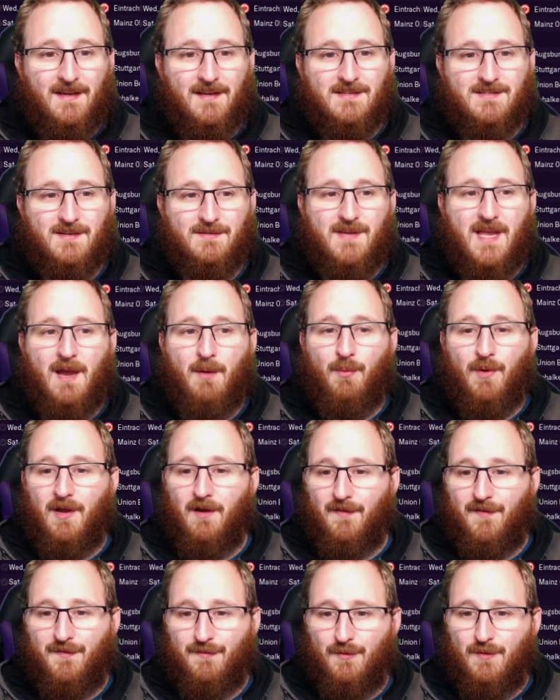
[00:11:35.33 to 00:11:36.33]
So yeah, we
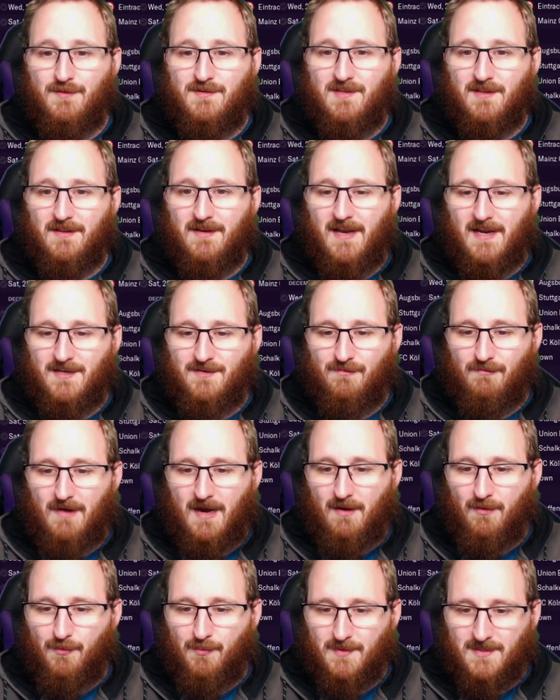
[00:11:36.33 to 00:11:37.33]
are through to the next
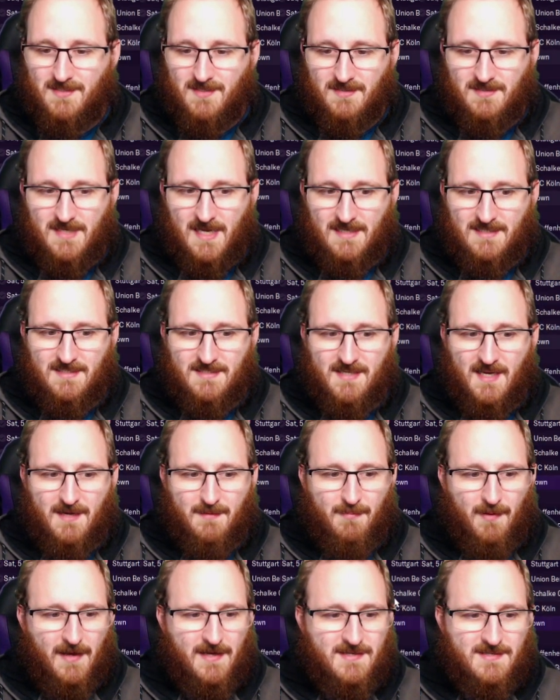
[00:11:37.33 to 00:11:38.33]
round, which doesn't actually
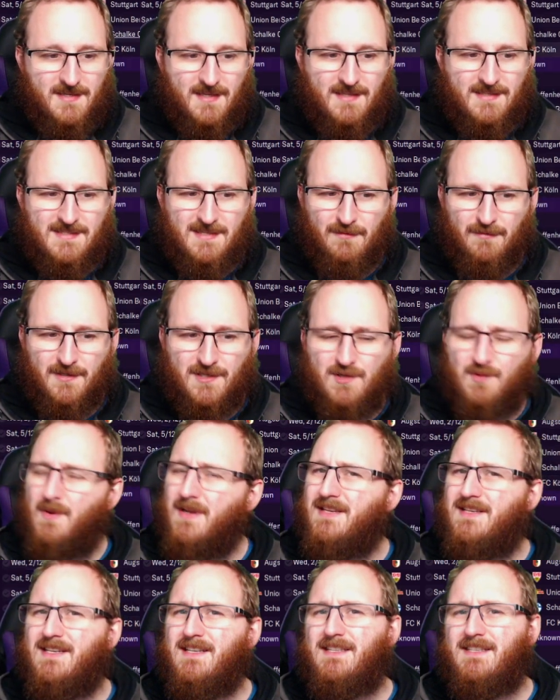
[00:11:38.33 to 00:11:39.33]
take place until the
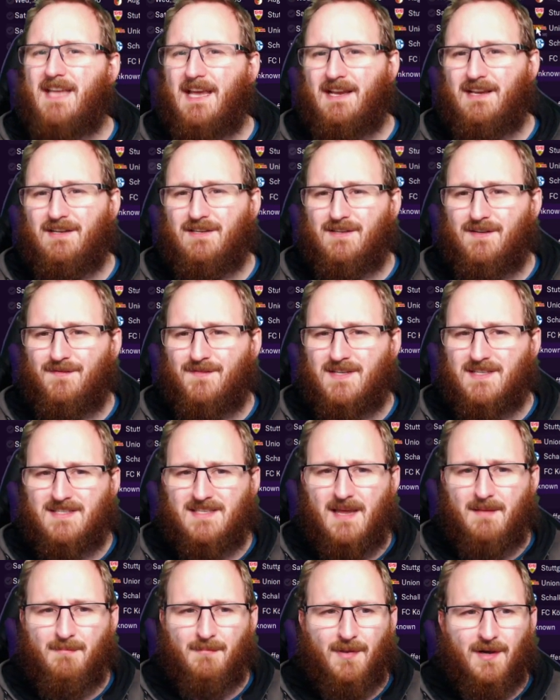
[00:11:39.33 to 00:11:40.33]
twenty-second of
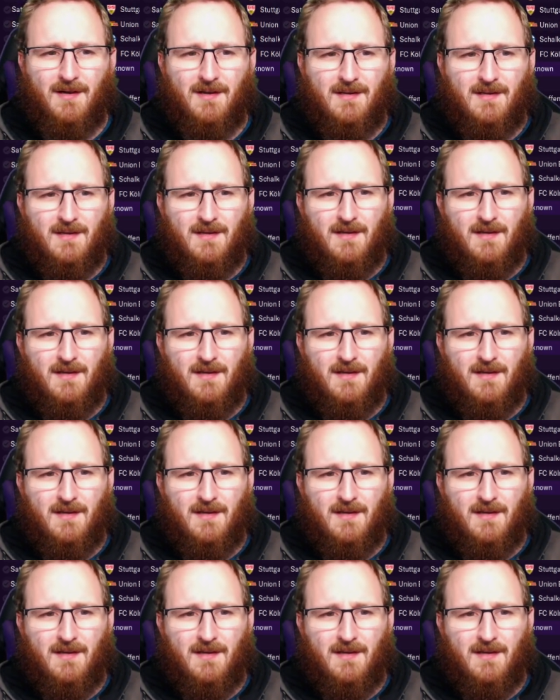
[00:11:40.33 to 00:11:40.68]
December.